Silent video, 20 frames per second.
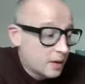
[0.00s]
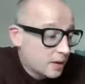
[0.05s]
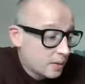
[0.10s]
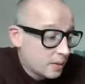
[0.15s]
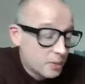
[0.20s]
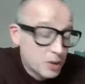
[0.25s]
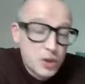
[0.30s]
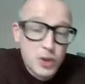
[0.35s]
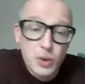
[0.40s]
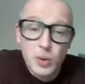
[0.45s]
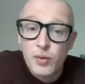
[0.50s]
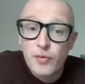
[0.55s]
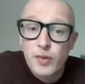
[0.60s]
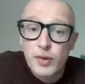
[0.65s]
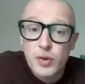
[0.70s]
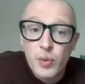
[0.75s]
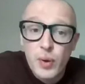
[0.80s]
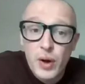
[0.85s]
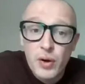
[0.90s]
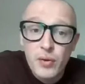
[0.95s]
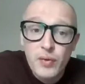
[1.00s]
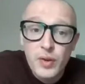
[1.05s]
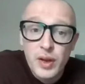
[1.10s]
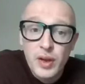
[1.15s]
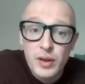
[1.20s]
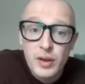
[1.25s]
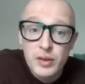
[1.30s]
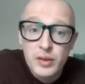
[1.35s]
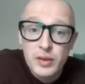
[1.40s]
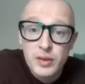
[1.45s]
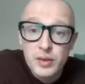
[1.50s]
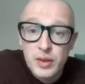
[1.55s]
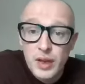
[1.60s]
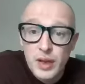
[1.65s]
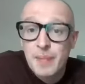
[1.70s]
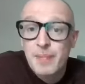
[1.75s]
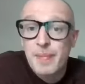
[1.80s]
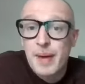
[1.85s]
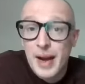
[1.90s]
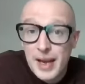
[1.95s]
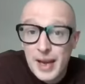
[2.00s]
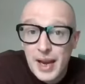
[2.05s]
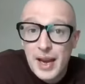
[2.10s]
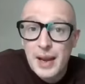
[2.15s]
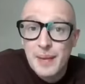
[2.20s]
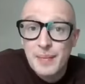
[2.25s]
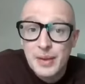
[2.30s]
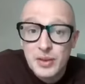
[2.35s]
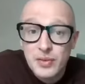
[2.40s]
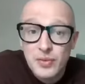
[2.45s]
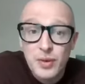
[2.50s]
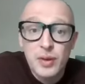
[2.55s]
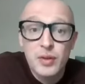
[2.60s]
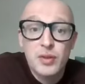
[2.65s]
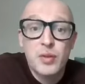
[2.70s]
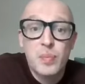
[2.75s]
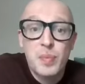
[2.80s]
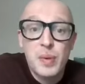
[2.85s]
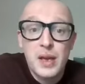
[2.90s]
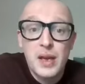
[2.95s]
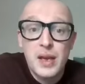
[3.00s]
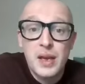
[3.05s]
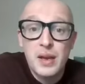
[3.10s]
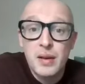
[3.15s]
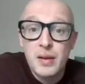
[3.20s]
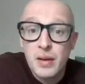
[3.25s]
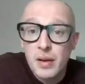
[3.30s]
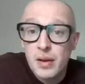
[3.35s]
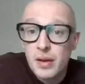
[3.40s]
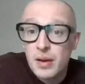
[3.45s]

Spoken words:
matured for 12 years. And my aim is for it to be